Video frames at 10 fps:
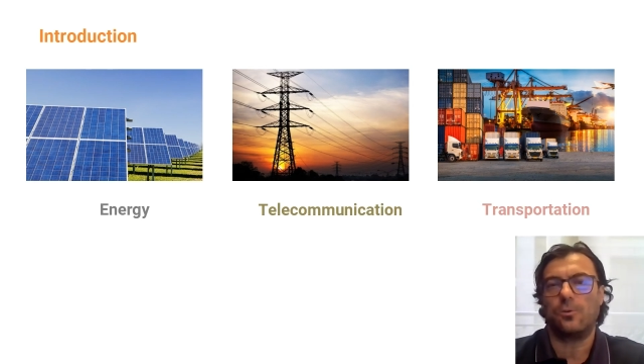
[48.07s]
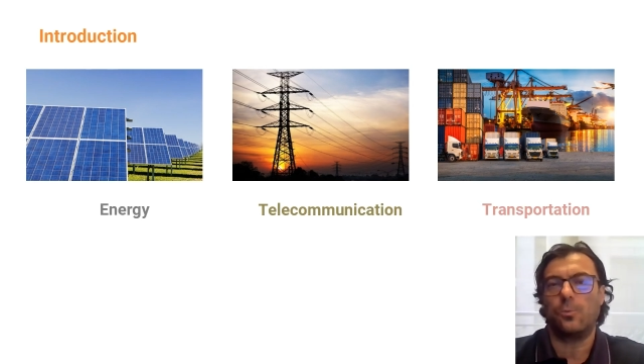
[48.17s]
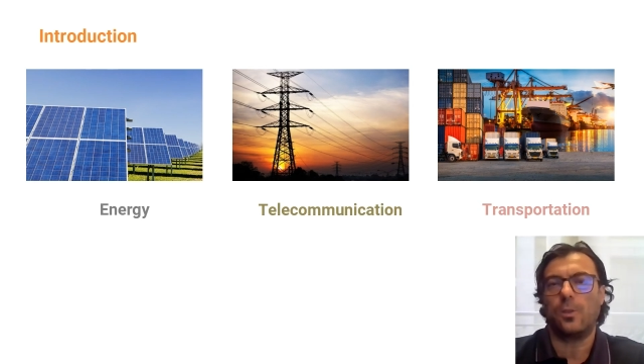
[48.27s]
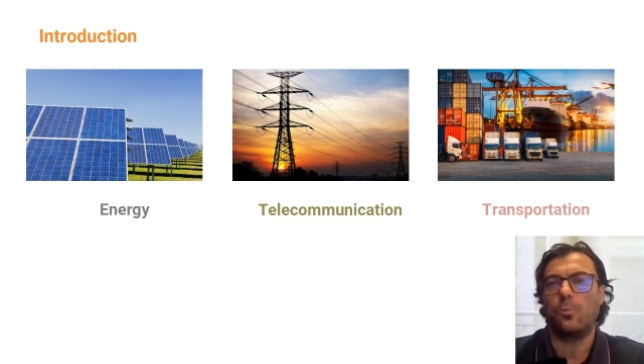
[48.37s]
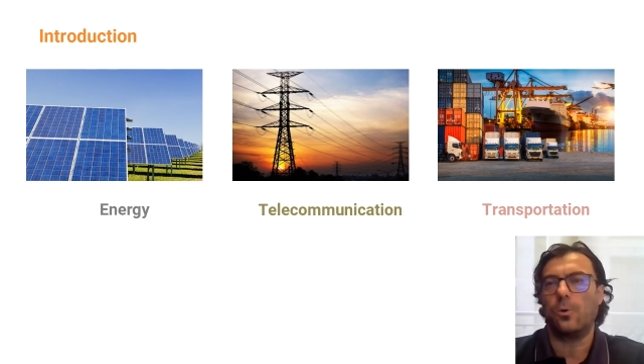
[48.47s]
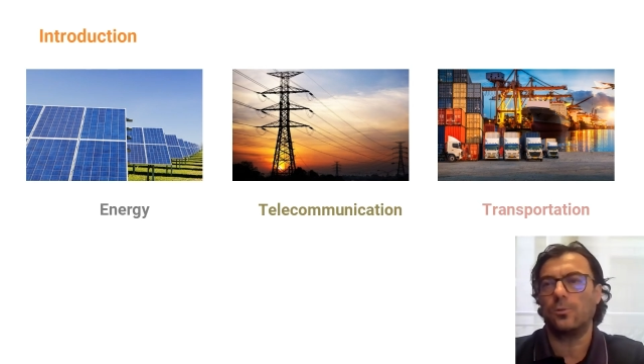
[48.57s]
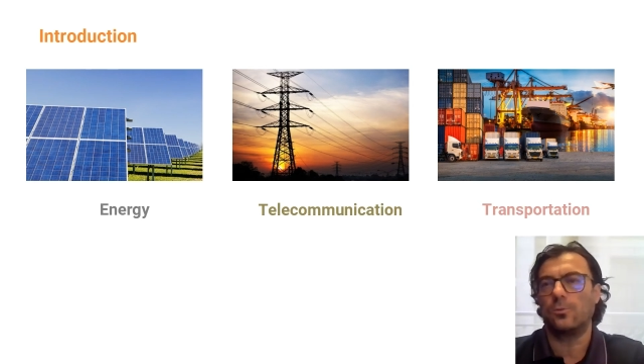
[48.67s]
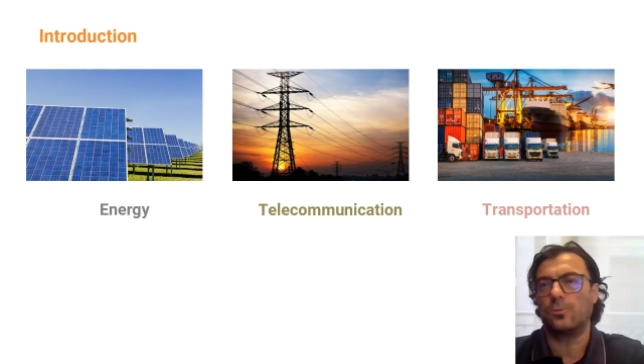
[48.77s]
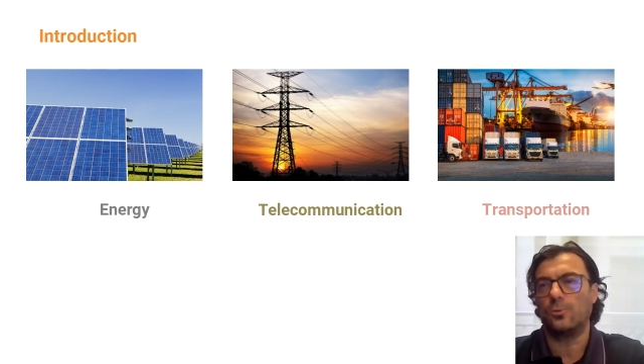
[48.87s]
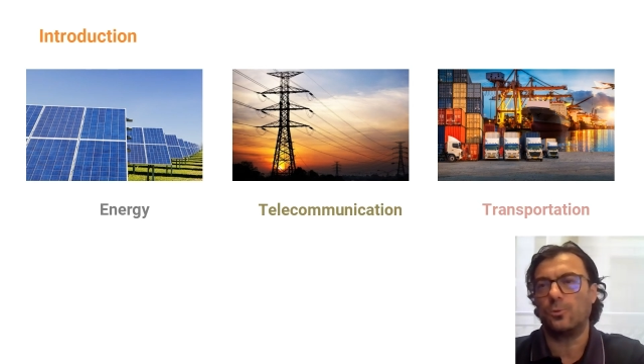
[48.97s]
we
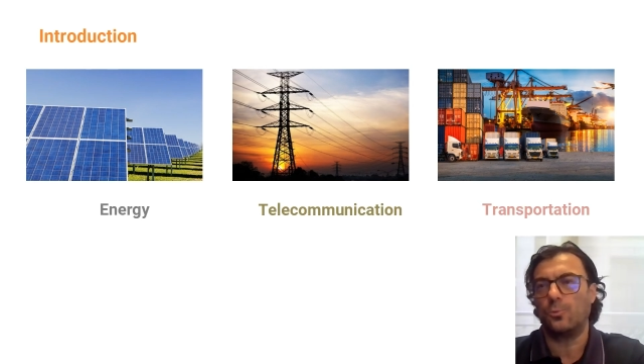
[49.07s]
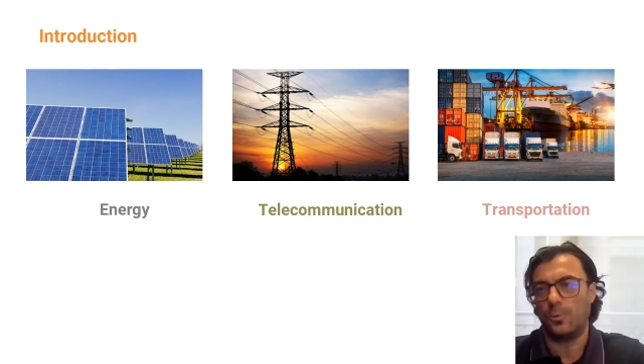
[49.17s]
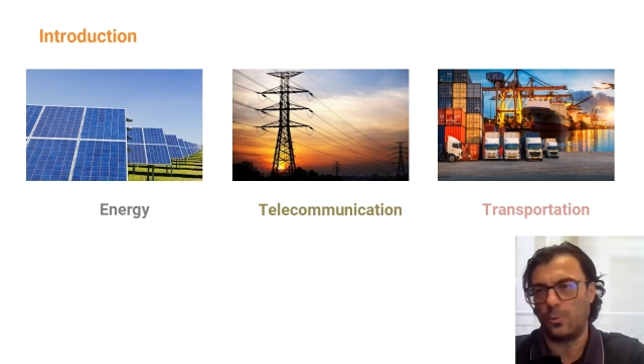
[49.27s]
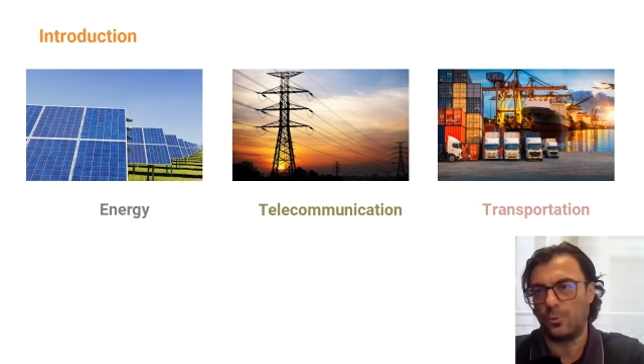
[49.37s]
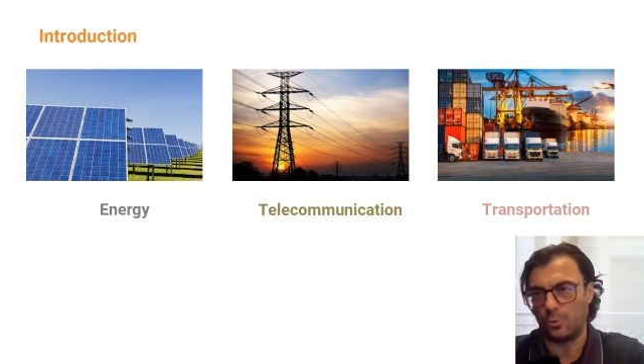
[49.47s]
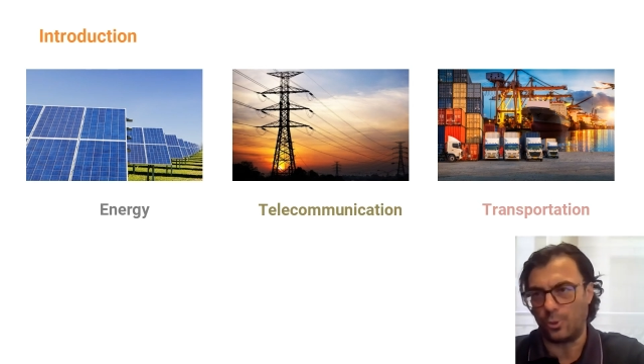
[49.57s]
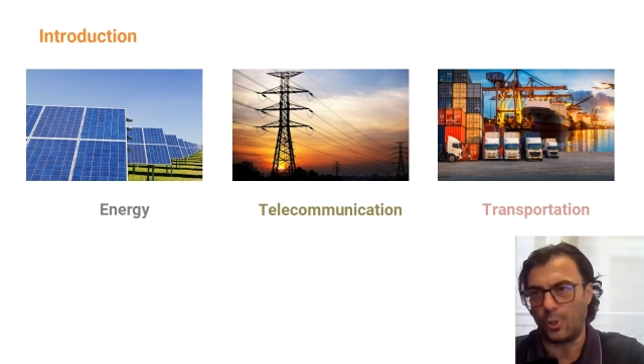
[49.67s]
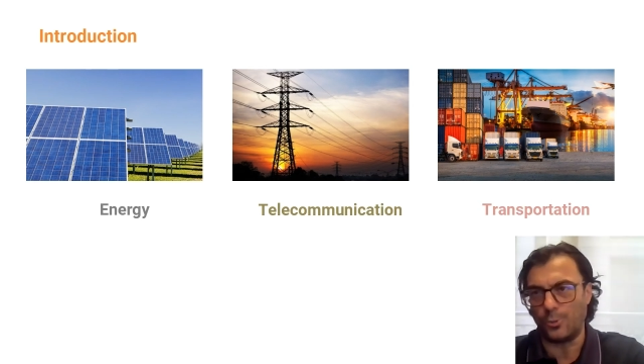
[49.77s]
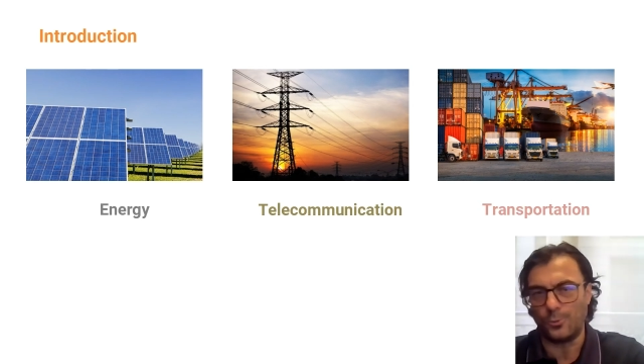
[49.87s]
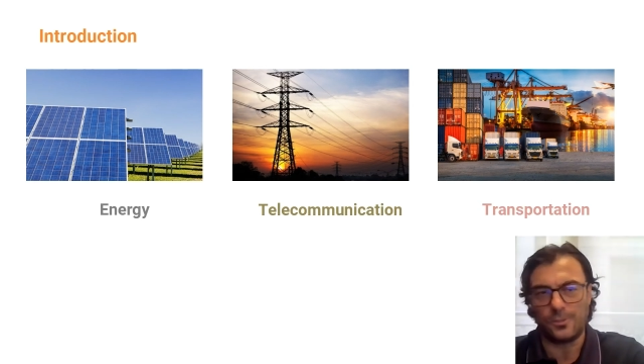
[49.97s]
want to
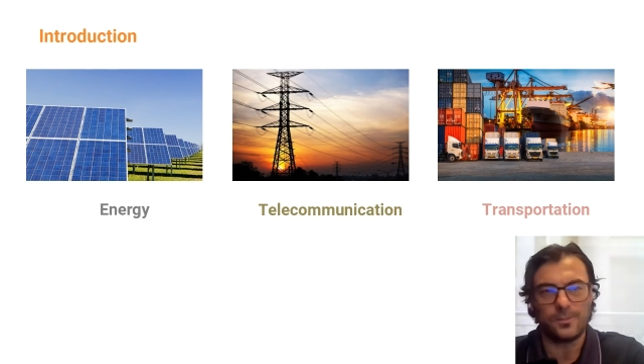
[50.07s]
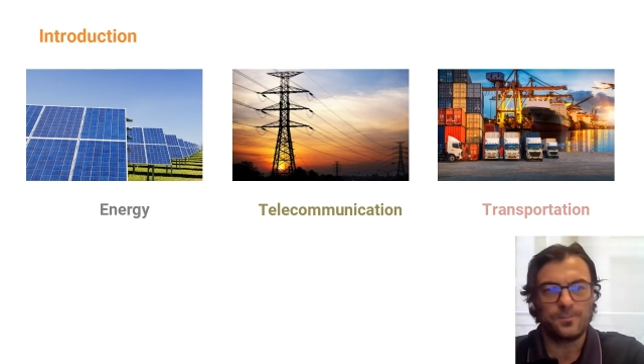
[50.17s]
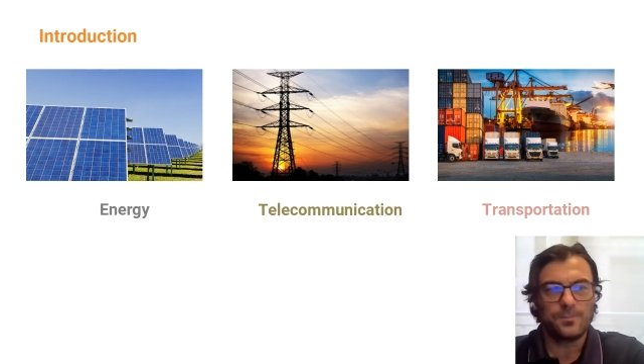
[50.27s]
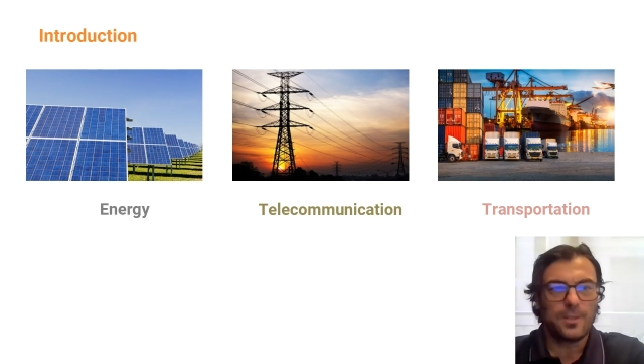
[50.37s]
own.